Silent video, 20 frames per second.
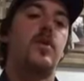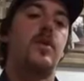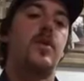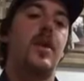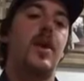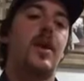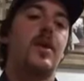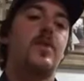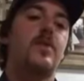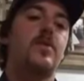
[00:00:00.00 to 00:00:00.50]

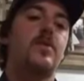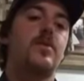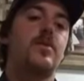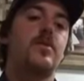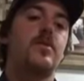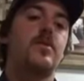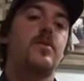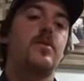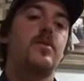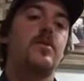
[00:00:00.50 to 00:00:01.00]

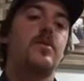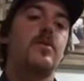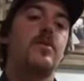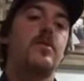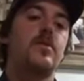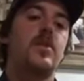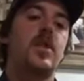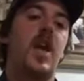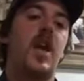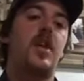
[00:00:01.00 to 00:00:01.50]
next
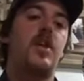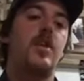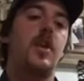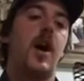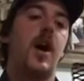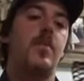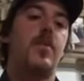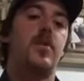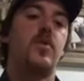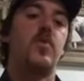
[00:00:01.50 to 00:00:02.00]

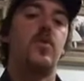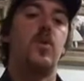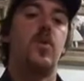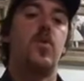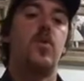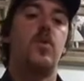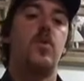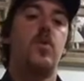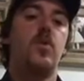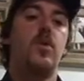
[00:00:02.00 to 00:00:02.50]
10-diamond row.